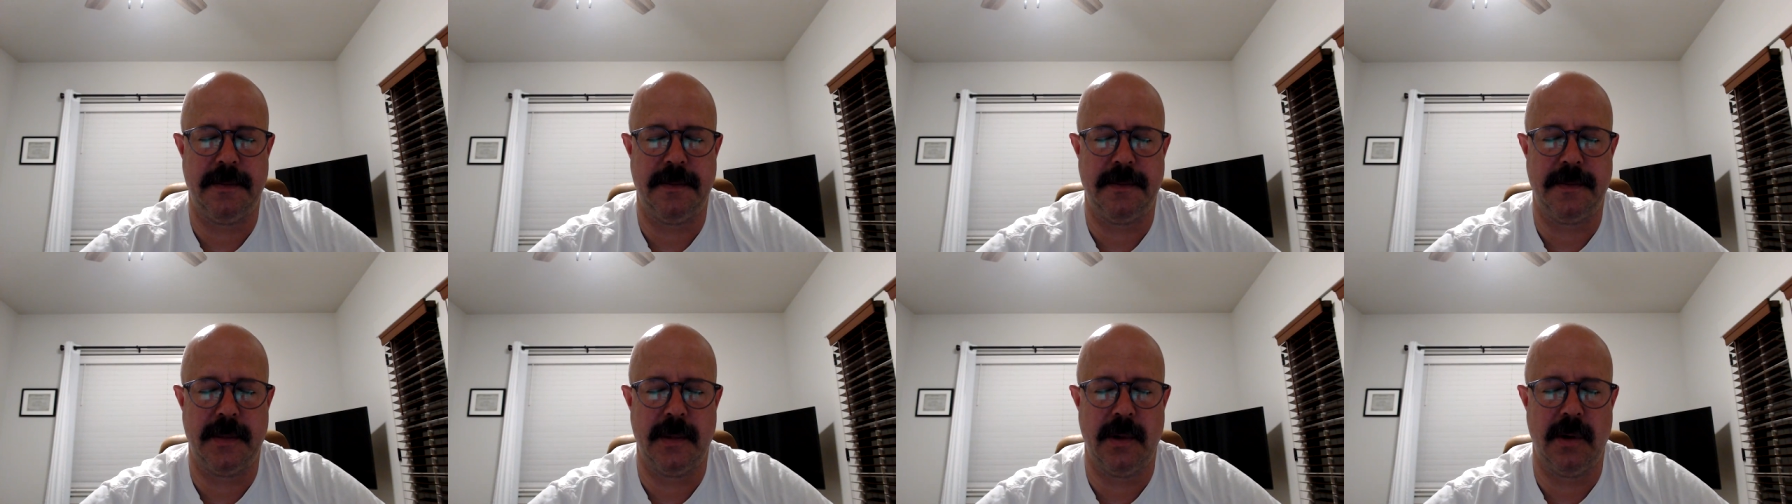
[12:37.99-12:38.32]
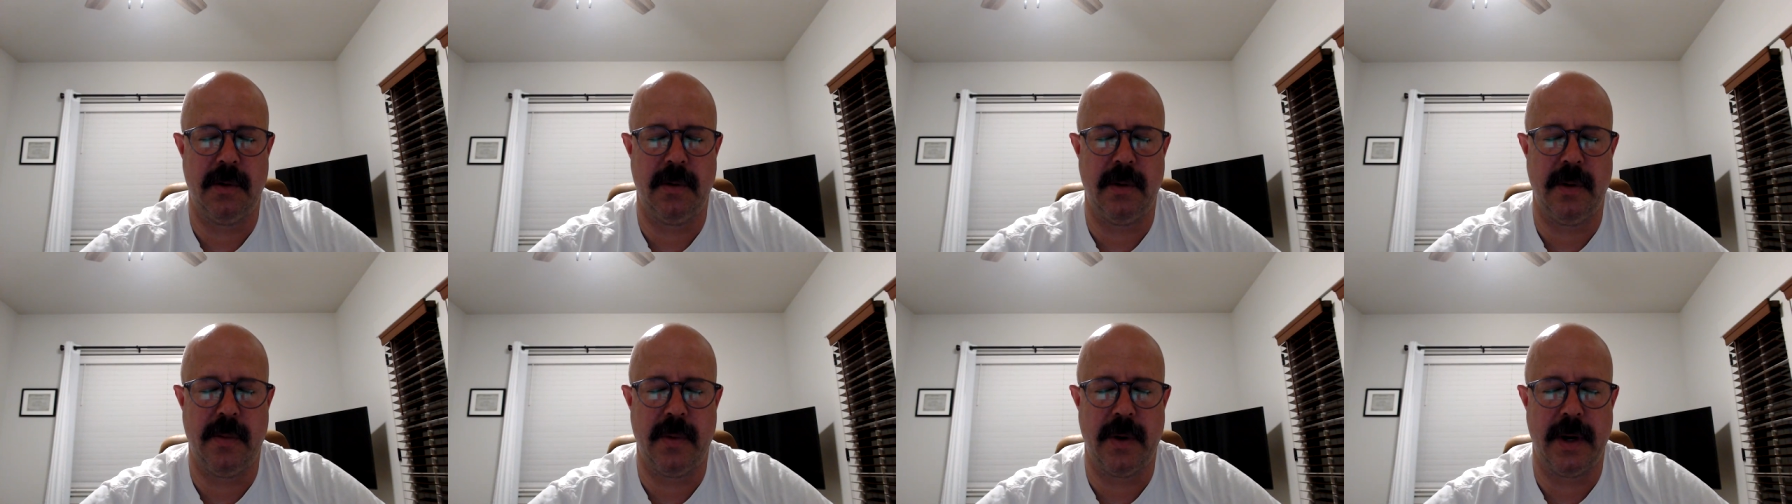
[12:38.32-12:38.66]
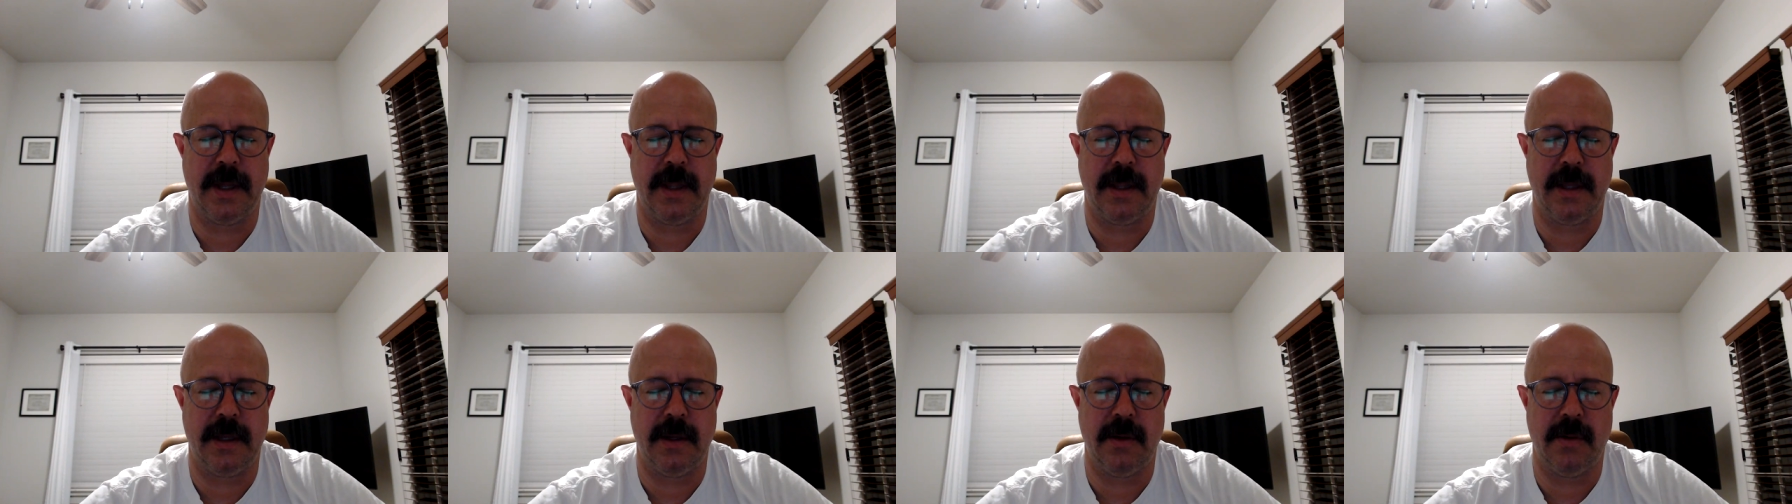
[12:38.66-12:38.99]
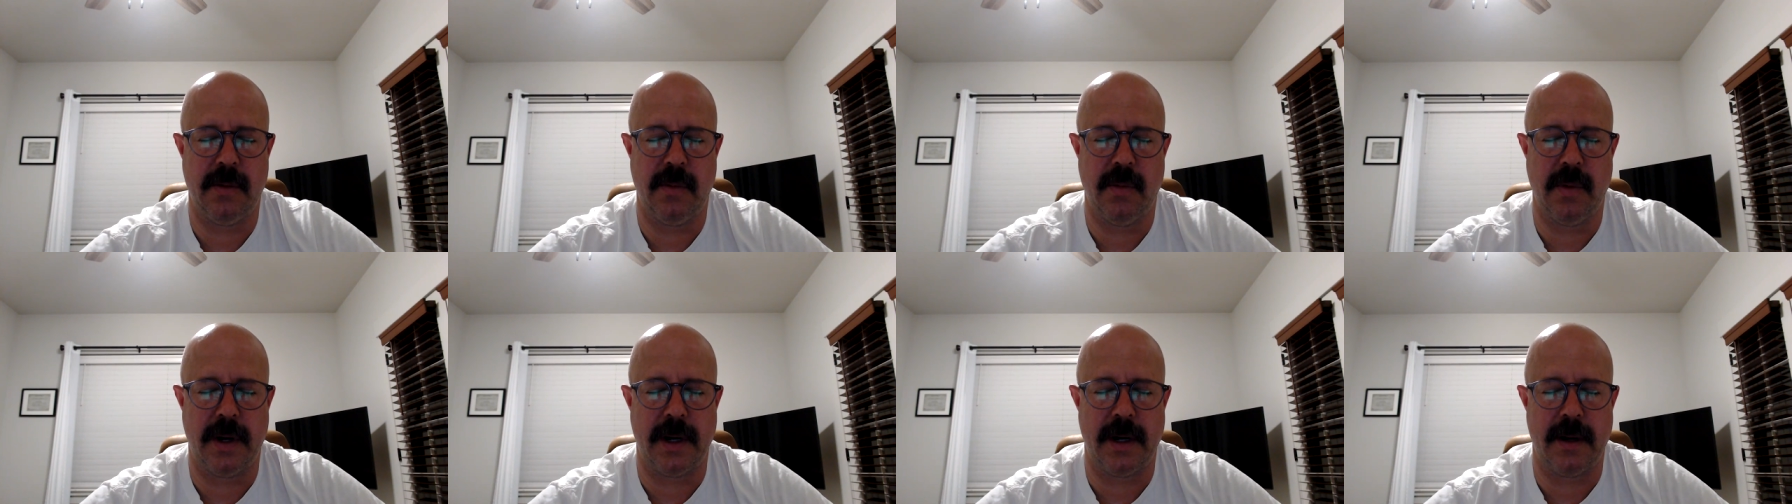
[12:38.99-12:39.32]
Lord, we pray that you
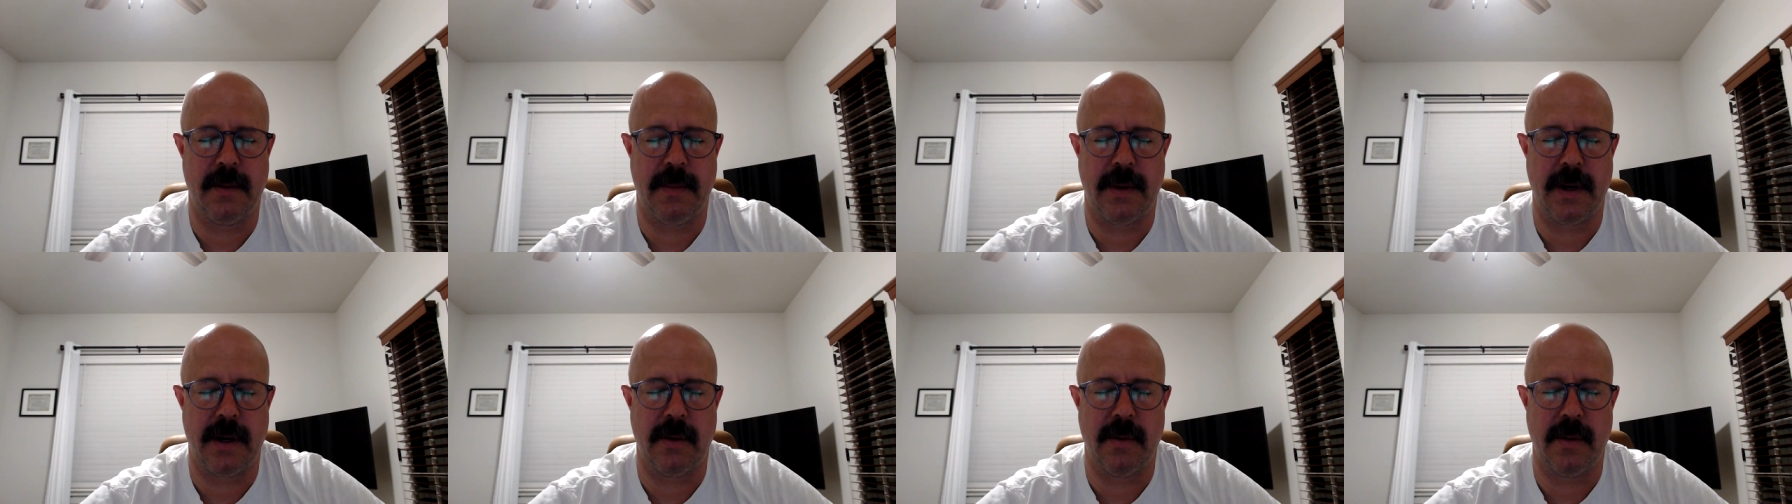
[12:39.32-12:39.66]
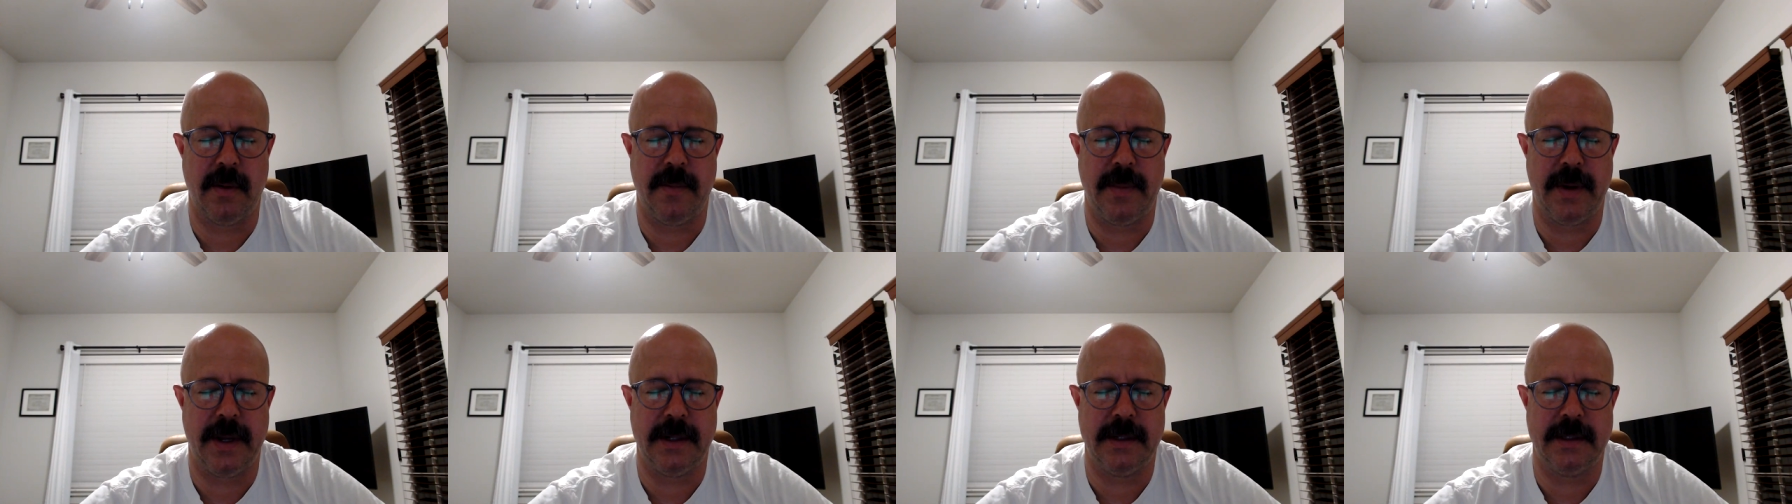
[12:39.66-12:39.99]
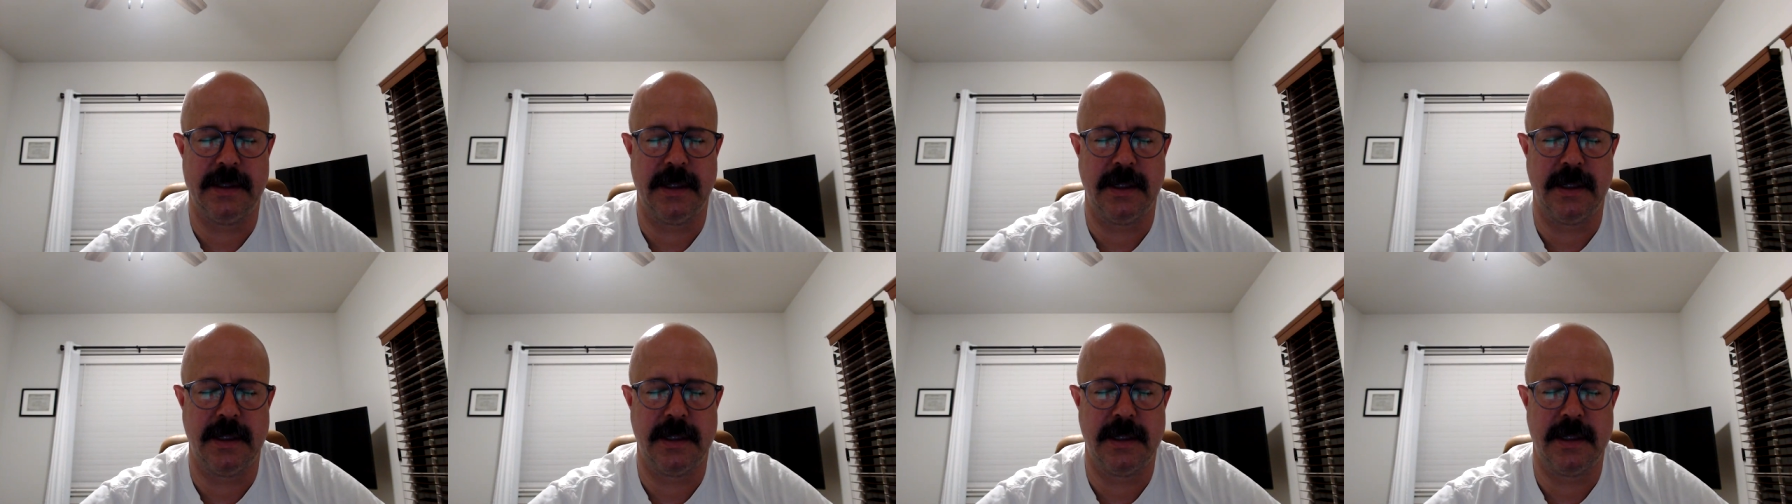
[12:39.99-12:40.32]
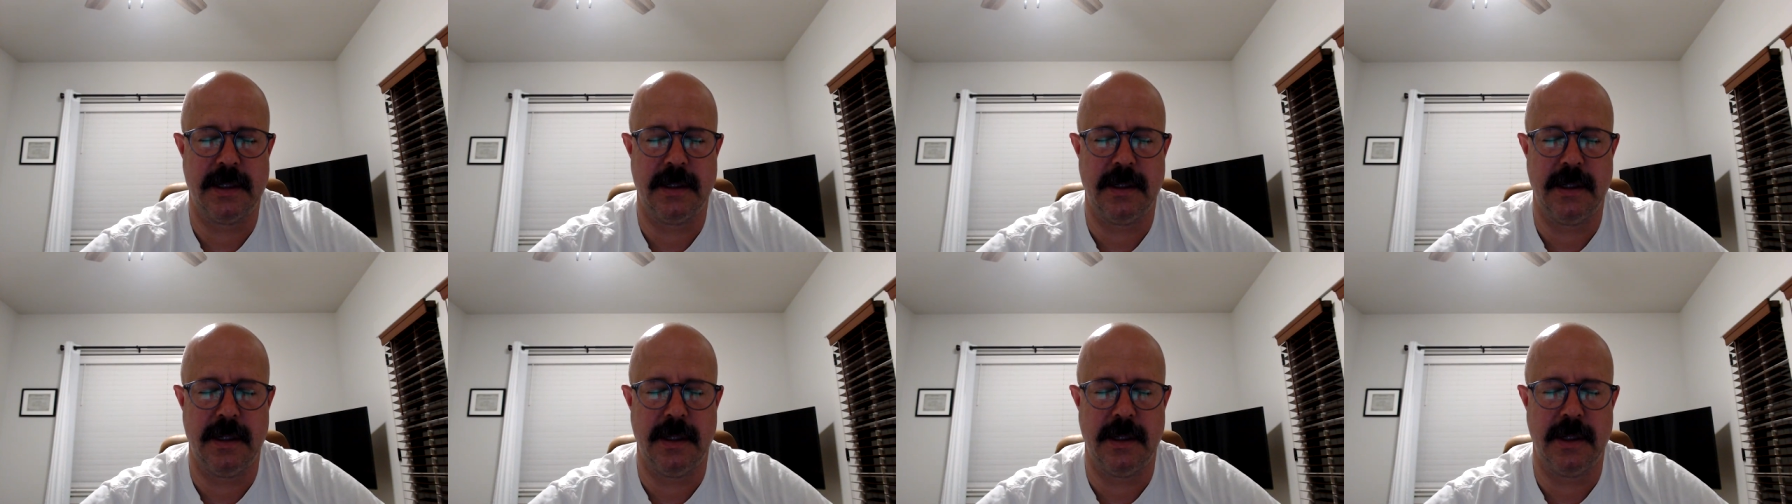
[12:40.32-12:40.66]
would bring about
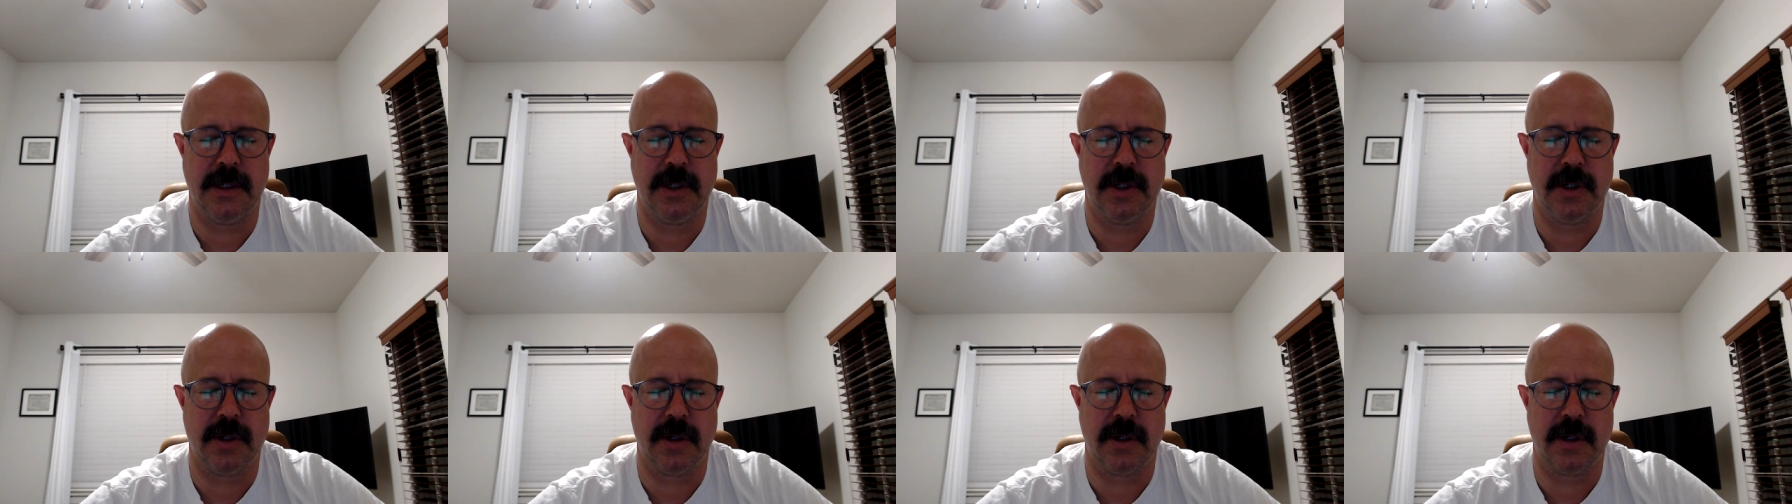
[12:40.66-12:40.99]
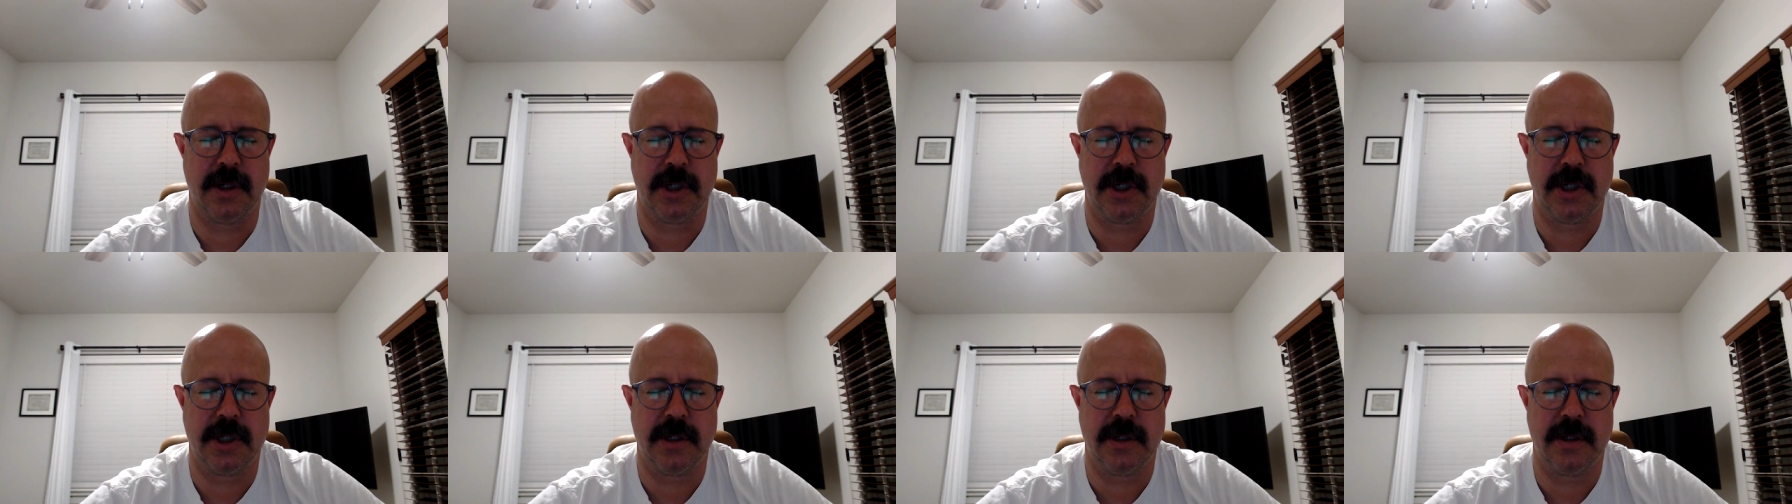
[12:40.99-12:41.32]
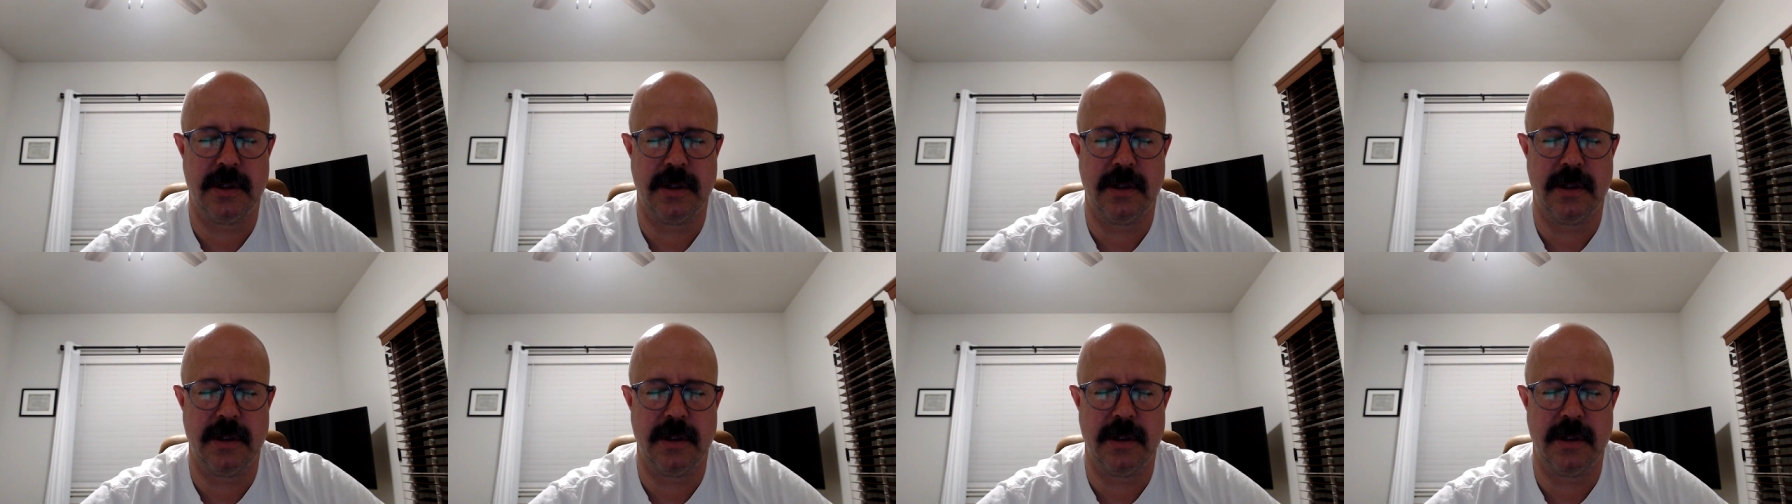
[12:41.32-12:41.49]
repentance in the church,